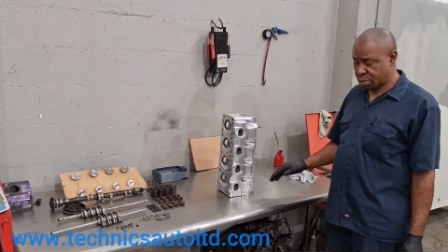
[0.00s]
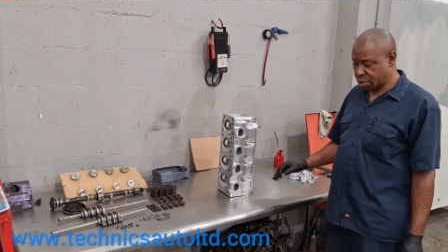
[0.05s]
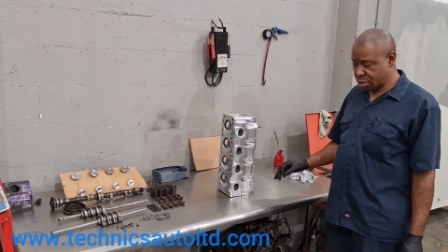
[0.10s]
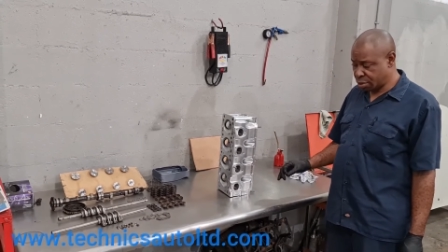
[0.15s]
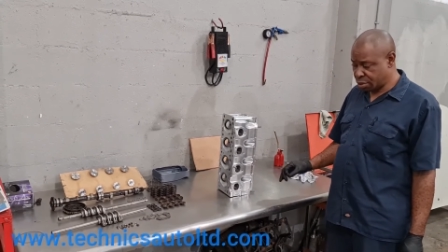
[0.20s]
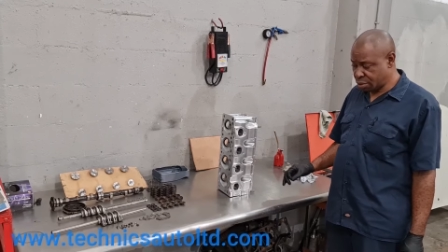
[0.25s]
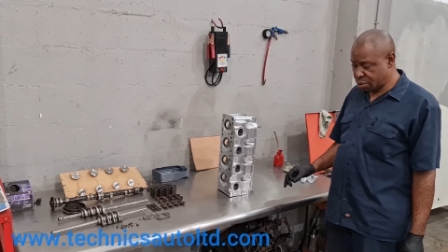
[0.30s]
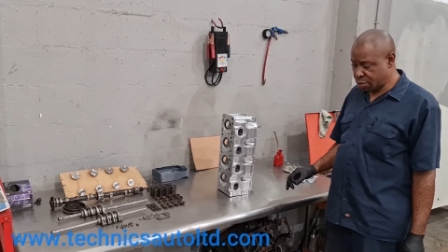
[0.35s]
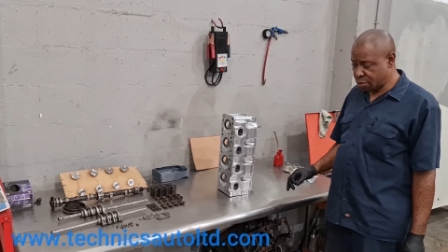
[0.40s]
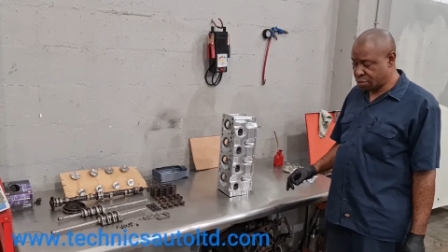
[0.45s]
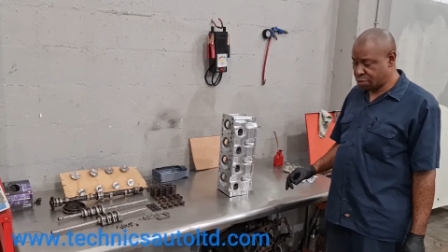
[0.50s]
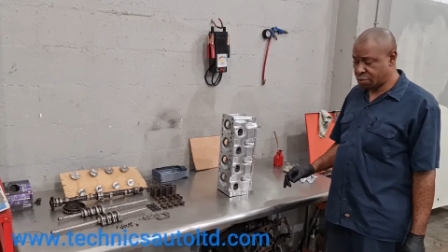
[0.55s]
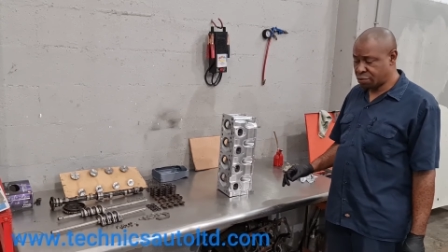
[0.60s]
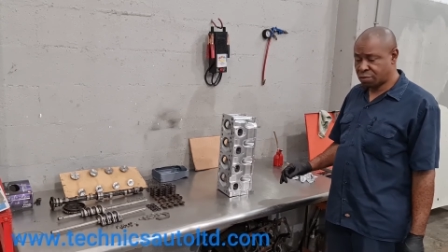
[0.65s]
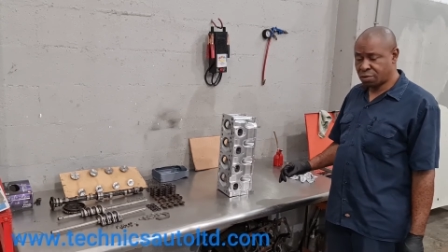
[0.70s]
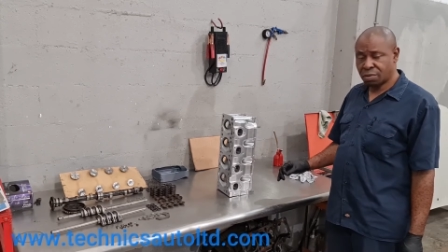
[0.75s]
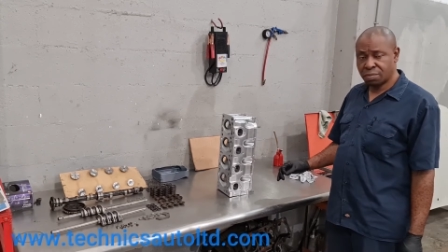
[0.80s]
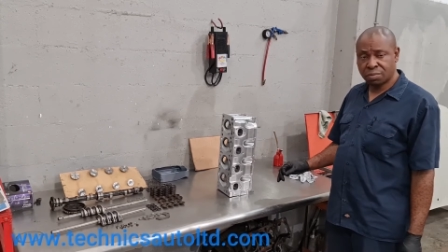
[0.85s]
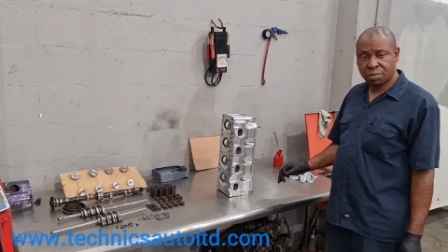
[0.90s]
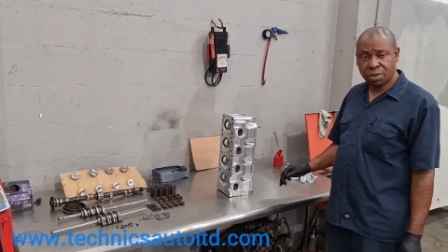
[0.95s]
you know
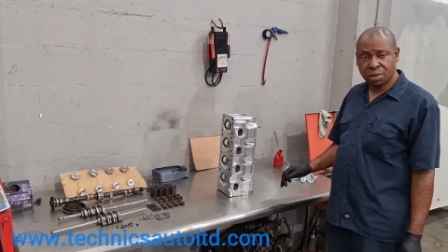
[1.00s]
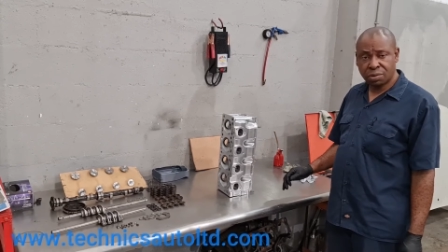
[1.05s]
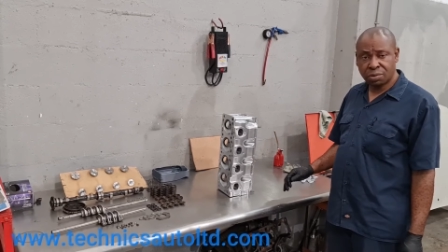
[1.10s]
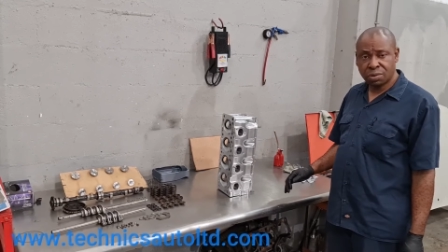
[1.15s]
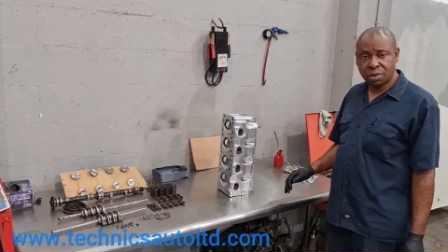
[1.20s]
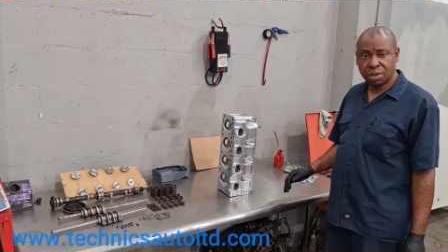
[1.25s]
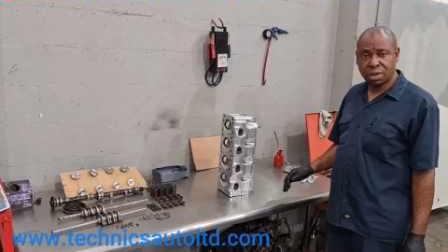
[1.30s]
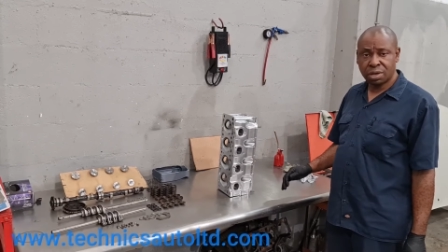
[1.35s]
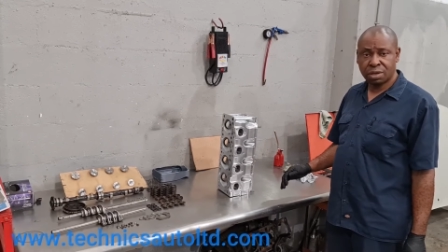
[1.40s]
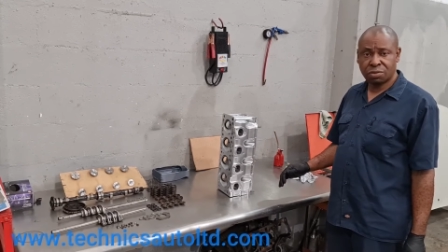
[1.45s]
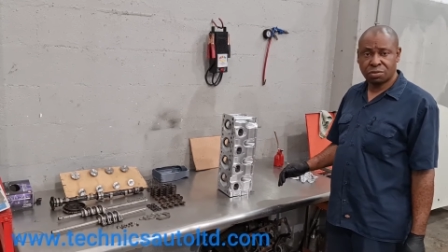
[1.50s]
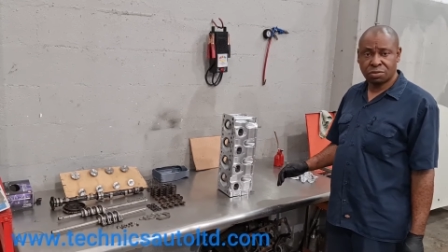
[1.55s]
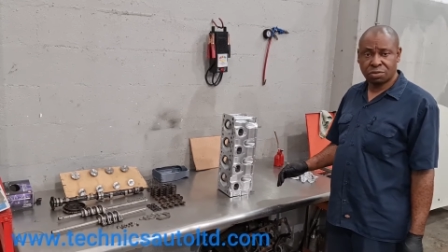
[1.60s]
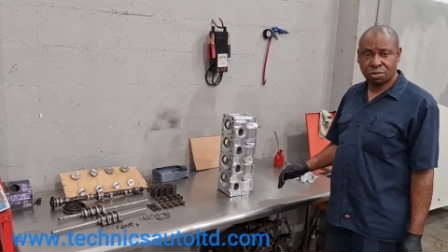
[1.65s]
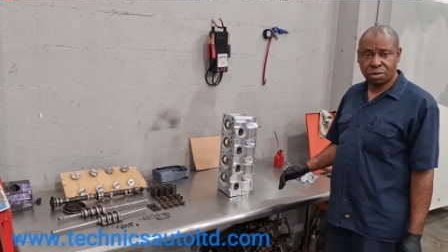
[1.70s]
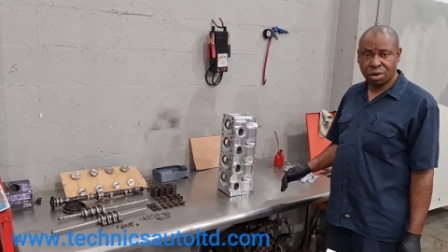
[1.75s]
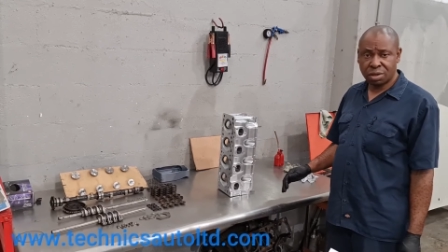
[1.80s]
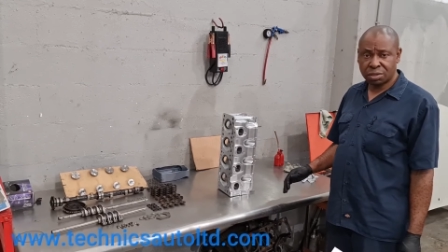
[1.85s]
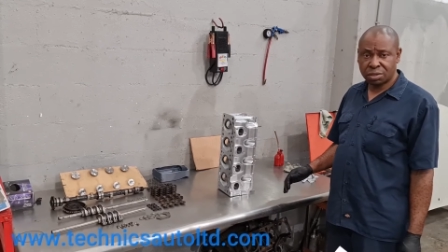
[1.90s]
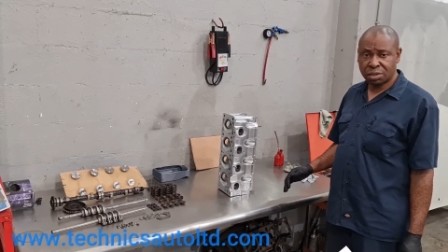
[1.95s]
something going to get
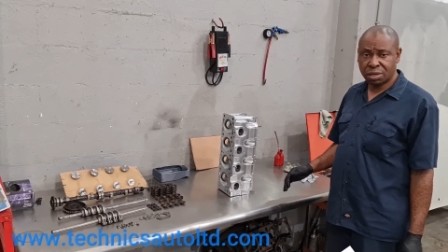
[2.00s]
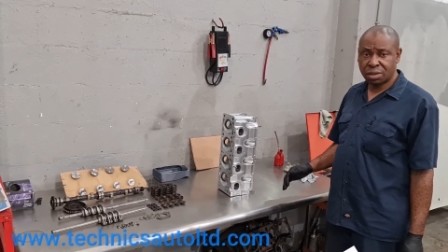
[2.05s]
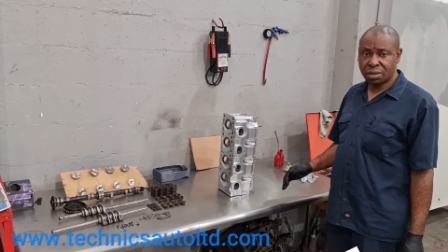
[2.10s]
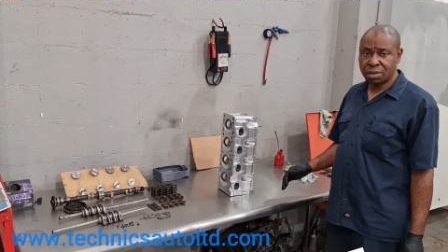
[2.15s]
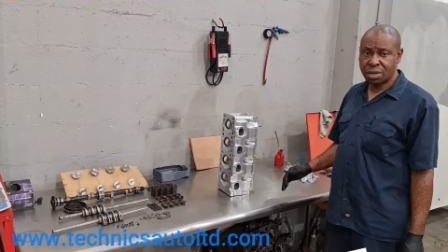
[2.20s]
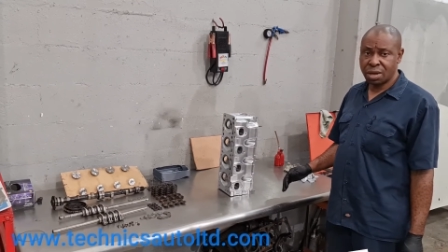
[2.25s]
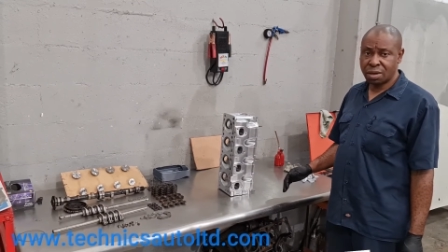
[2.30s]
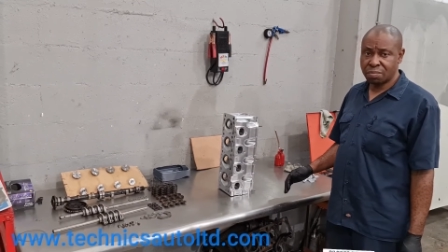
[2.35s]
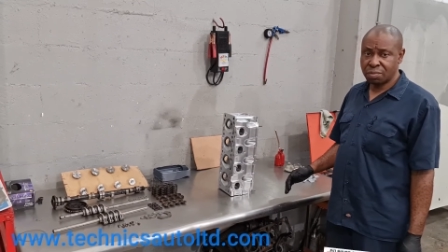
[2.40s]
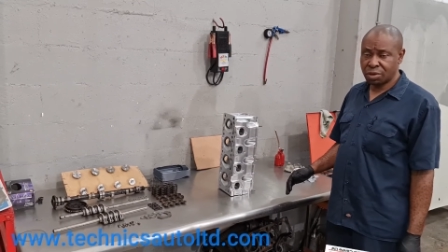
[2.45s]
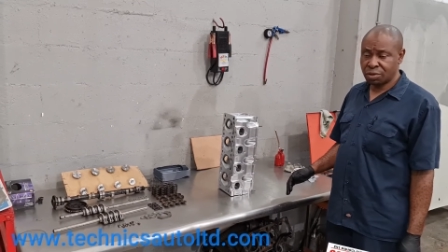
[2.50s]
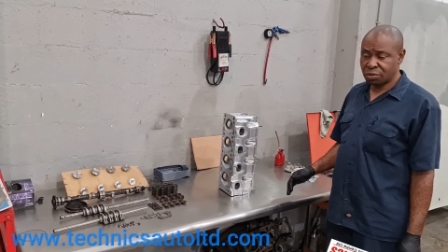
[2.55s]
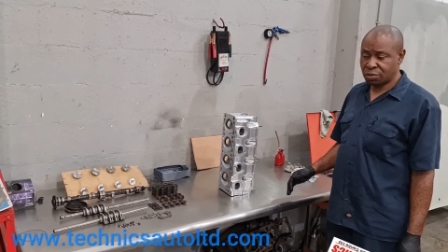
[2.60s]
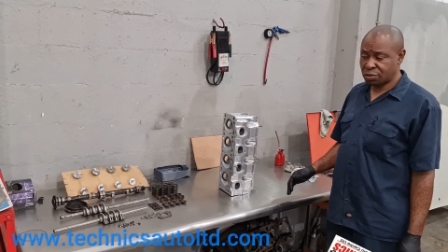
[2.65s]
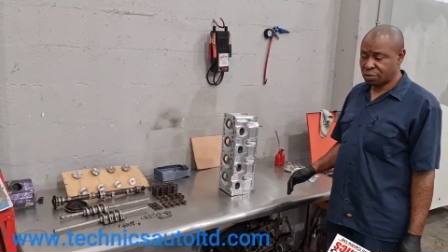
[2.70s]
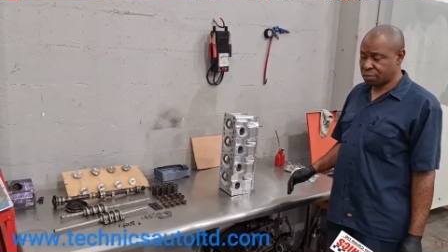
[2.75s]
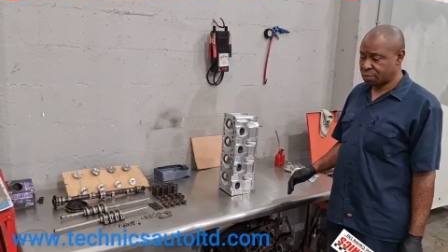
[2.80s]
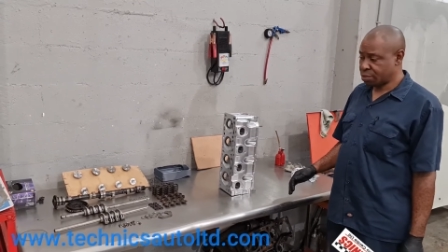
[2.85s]
scratched or damaged.